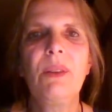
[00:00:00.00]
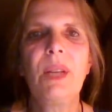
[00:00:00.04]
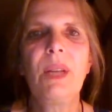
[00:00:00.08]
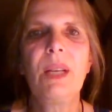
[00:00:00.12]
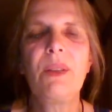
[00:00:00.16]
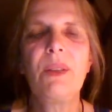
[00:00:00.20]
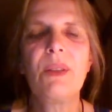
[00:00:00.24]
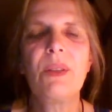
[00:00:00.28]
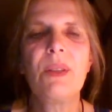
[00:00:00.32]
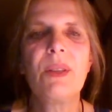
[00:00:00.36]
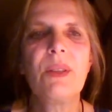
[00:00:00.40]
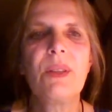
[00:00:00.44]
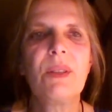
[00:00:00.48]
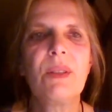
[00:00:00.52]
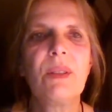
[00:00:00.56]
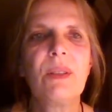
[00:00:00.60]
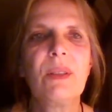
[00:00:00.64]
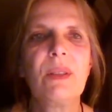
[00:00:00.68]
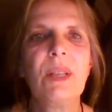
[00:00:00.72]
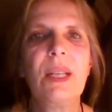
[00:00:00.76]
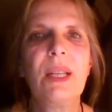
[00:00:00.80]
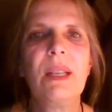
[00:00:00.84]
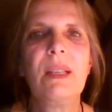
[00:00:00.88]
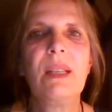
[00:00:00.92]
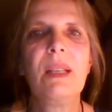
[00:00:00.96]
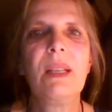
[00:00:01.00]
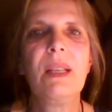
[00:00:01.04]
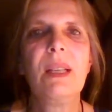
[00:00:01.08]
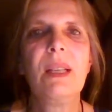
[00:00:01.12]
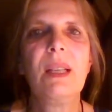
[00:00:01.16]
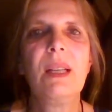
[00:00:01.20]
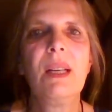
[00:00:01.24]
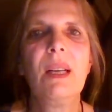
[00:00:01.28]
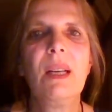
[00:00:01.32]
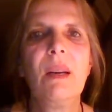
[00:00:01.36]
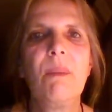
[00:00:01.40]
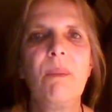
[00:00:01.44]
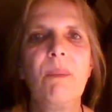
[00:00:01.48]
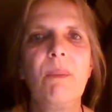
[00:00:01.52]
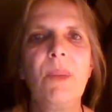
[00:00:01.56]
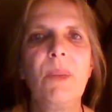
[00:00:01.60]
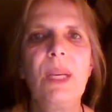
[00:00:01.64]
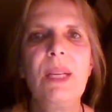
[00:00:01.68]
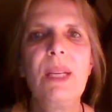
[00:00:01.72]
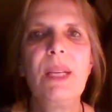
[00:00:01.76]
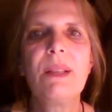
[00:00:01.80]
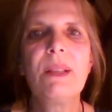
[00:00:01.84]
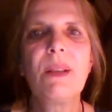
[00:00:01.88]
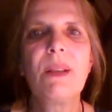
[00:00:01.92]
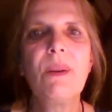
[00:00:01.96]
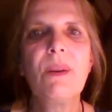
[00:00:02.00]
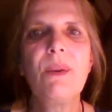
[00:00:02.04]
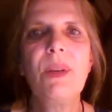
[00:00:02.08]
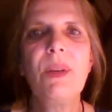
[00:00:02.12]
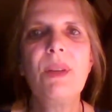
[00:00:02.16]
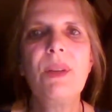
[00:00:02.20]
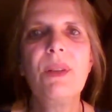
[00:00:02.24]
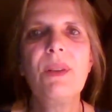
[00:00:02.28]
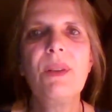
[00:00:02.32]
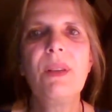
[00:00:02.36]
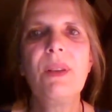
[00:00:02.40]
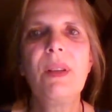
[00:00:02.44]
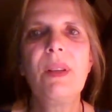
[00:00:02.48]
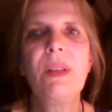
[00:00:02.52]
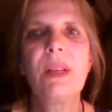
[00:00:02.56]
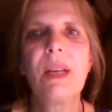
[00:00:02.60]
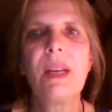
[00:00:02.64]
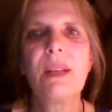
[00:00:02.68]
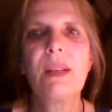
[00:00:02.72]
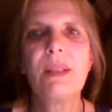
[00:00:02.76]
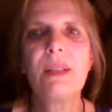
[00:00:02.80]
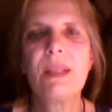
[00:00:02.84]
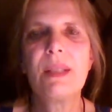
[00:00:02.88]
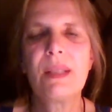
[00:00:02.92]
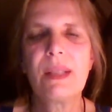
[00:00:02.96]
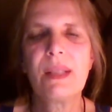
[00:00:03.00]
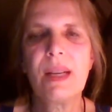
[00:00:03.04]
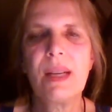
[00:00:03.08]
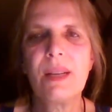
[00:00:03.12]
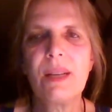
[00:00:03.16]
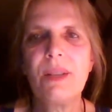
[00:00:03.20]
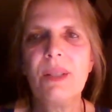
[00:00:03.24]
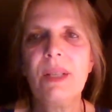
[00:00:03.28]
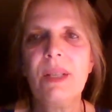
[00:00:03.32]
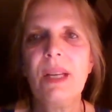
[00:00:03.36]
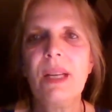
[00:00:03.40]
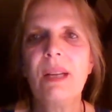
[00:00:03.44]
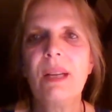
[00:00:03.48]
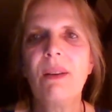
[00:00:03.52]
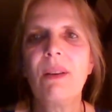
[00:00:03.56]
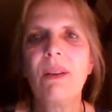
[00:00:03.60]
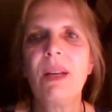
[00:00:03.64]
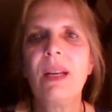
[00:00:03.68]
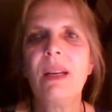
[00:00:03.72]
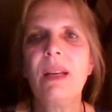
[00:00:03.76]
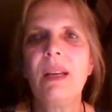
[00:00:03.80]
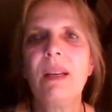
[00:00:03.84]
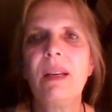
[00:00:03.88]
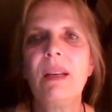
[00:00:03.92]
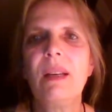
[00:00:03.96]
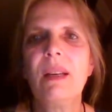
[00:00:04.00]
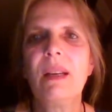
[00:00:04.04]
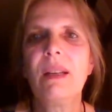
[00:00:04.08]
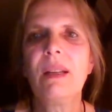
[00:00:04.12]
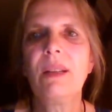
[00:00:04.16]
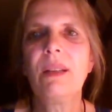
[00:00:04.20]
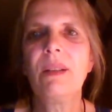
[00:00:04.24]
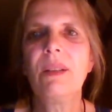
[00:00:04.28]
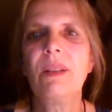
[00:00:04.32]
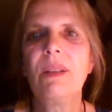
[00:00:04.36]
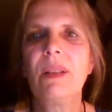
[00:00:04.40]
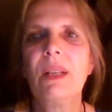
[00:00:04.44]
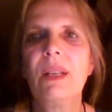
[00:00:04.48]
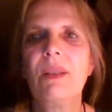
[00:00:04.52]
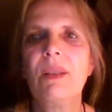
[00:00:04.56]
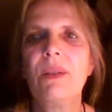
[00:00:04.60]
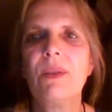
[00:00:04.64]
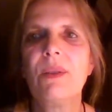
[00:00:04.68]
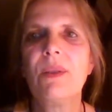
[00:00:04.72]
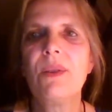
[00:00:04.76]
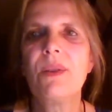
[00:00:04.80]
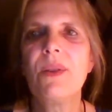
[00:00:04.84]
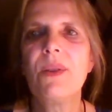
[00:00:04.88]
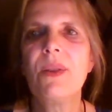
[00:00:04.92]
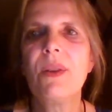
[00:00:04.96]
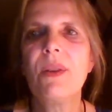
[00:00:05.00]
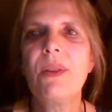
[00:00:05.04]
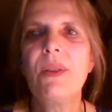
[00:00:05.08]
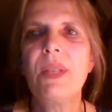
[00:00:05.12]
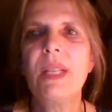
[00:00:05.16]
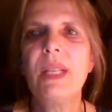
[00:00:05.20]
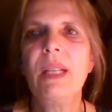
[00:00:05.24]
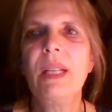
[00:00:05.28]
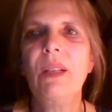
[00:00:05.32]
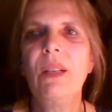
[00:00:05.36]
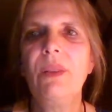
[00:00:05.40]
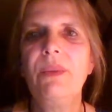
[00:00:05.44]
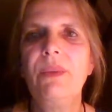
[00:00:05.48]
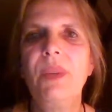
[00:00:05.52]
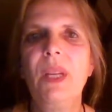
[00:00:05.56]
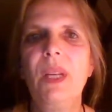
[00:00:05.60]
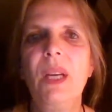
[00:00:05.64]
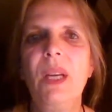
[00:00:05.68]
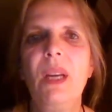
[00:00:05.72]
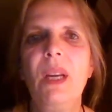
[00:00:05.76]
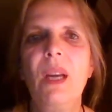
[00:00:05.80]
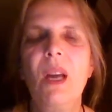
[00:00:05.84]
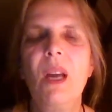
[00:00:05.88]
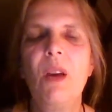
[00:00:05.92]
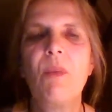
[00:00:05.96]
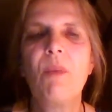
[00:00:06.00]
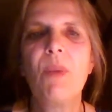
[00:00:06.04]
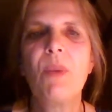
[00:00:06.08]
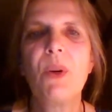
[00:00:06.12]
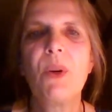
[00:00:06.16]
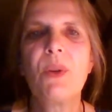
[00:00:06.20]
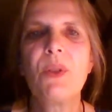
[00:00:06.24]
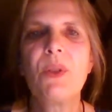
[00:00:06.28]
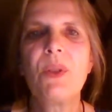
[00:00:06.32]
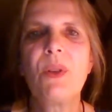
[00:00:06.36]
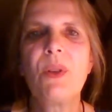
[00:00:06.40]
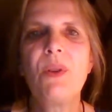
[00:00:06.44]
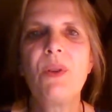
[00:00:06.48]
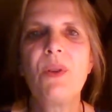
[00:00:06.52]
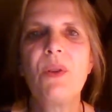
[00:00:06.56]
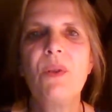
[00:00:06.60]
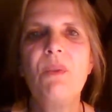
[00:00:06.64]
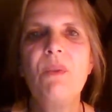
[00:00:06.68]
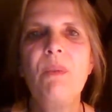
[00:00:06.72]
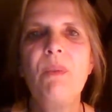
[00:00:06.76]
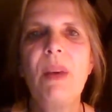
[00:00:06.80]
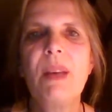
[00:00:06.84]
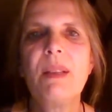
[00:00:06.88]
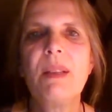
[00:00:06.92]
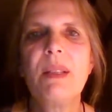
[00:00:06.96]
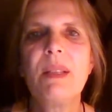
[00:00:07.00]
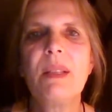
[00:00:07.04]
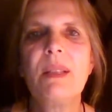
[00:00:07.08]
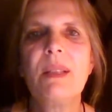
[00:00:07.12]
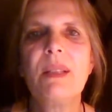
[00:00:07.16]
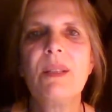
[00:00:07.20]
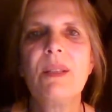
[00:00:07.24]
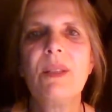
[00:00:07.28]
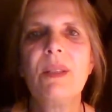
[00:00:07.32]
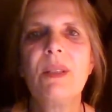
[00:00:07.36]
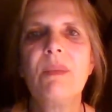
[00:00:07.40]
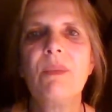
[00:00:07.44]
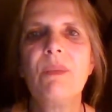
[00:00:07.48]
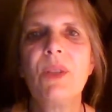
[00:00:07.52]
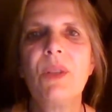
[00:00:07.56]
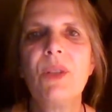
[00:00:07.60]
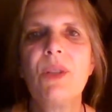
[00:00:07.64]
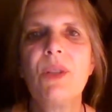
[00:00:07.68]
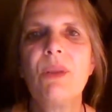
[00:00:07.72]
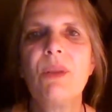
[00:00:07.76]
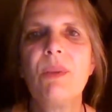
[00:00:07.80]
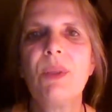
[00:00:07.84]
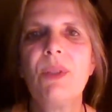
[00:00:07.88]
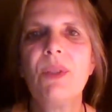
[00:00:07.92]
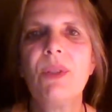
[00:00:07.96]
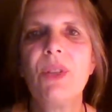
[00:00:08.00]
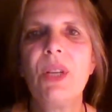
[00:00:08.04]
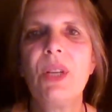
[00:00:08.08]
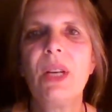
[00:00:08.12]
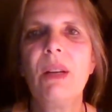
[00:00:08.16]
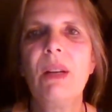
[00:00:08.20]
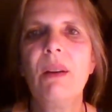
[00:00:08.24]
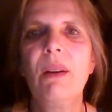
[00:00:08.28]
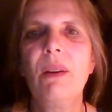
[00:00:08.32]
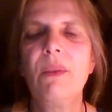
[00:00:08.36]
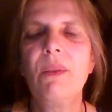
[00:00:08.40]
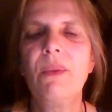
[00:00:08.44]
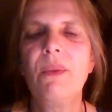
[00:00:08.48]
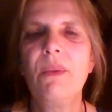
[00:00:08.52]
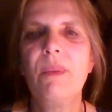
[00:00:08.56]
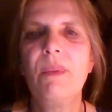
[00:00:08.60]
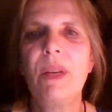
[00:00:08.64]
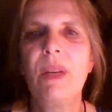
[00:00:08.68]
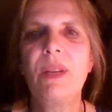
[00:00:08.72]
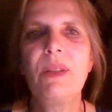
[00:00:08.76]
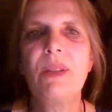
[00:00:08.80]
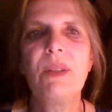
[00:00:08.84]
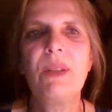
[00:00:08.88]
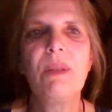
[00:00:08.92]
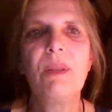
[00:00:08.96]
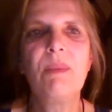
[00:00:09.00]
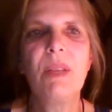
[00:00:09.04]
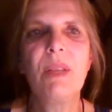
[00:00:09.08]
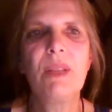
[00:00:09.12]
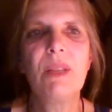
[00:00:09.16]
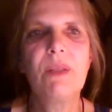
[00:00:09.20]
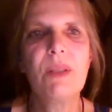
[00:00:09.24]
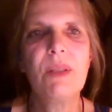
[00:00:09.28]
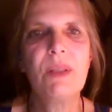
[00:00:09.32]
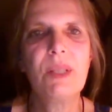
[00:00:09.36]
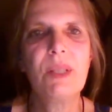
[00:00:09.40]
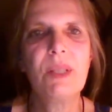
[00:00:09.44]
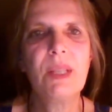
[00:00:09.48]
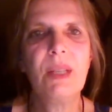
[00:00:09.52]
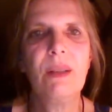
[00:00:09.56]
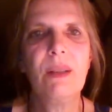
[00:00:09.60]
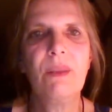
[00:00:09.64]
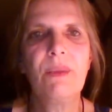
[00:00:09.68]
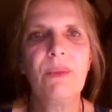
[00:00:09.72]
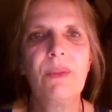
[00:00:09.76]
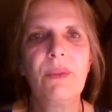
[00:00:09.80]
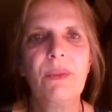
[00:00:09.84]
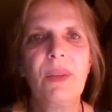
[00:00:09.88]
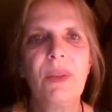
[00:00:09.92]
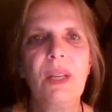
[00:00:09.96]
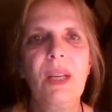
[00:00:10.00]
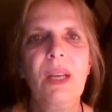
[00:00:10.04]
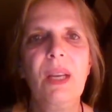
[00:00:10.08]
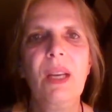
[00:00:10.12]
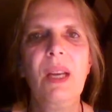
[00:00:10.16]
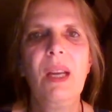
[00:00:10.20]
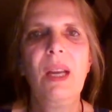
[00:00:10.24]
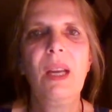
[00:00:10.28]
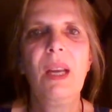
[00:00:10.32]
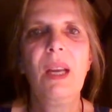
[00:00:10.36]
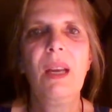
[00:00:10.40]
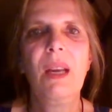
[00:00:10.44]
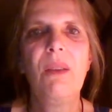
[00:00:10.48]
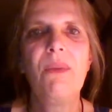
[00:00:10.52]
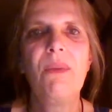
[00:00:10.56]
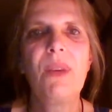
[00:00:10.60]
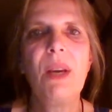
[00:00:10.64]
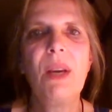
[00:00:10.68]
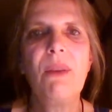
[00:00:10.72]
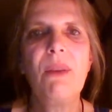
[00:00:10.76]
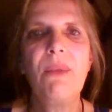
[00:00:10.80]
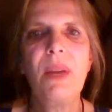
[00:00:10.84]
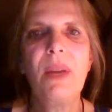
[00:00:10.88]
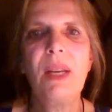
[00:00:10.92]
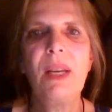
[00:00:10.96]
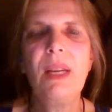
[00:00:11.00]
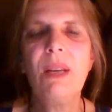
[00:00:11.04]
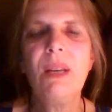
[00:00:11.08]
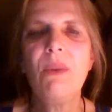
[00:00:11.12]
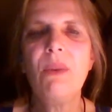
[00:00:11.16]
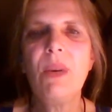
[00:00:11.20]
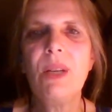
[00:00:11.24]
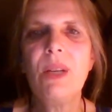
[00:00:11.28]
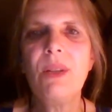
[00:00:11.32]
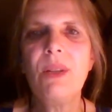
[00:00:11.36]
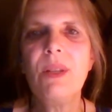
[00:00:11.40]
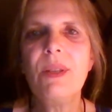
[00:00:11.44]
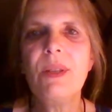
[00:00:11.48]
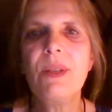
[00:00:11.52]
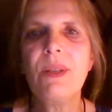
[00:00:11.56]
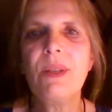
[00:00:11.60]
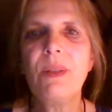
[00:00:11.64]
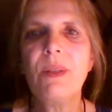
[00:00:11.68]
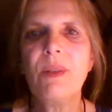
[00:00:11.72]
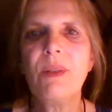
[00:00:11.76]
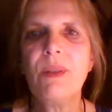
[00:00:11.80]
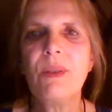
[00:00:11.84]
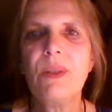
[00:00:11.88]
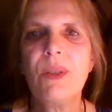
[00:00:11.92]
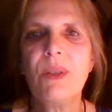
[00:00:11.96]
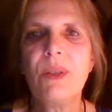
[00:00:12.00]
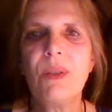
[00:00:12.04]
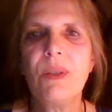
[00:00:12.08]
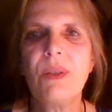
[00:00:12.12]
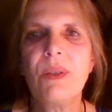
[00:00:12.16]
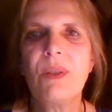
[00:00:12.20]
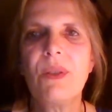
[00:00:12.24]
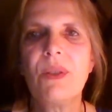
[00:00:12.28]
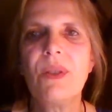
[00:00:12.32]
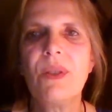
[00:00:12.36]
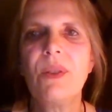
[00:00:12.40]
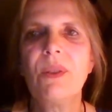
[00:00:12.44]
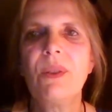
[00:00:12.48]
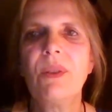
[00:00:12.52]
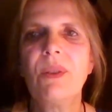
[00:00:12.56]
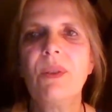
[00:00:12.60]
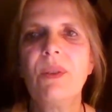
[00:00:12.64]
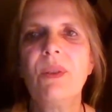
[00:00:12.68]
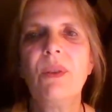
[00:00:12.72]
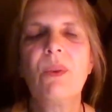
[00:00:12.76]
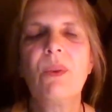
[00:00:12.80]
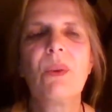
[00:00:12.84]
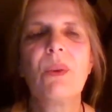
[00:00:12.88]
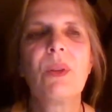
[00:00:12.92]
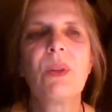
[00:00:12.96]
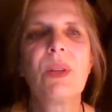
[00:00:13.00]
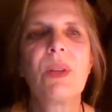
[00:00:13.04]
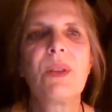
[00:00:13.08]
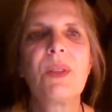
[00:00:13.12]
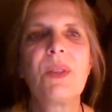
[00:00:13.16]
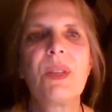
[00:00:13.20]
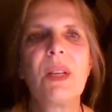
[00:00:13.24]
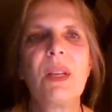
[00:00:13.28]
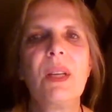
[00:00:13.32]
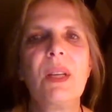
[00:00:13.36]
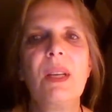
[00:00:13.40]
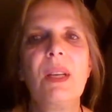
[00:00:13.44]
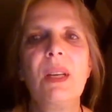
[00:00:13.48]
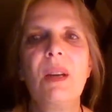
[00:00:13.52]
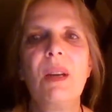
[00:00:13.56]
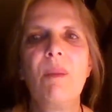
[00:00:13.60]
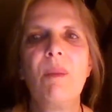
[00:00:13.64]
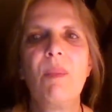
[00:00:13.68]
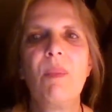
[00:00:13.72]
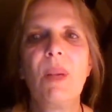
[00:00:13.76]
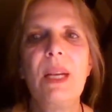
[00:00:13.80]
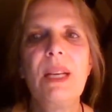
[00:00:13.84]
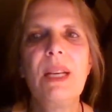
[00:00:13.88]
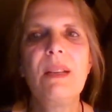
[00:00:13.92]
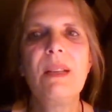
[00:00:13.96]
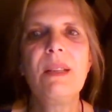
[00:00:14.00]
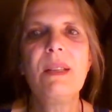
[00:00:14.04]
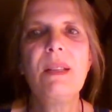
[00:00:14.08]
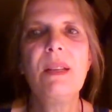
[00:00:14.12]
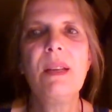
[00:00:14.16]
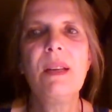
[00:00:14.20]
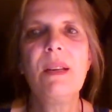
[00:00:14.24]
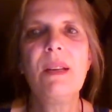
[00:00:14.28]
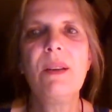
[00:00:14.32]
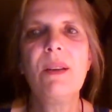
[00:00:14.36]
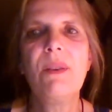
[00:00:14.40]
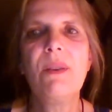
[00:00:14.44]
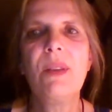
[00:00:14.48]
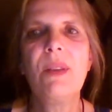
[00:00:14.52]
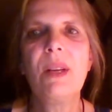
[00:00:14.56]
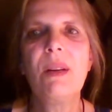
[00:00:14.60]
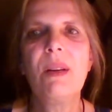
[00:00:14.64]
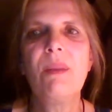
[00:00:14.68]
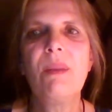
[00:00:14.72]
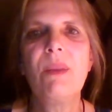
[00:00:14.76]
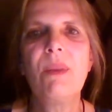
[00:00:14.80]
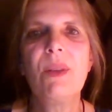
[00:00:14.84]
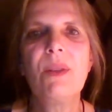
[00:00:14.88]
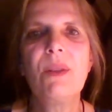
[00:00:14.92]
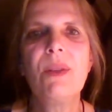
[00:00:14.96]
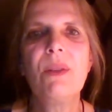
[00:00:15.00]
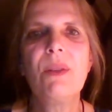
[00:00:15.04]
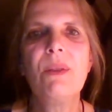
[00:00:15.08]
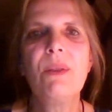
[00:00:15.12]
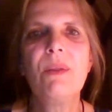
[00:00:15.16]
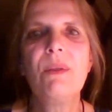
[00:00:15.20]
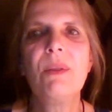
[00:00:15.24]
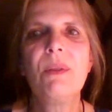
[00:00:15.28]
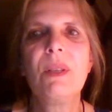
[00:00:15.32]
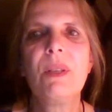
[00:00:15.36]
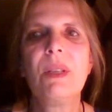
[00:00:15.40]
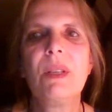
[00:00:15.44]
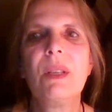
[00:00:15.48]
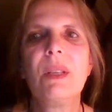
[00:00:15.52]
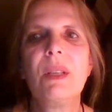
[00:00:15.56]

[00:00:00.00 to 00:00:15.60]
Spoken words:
connections early. Please go into the discussion area under Introduce Yourself and post a new message in which you will share information about yourself. If you have any questions or concerns during the course, please know that I want you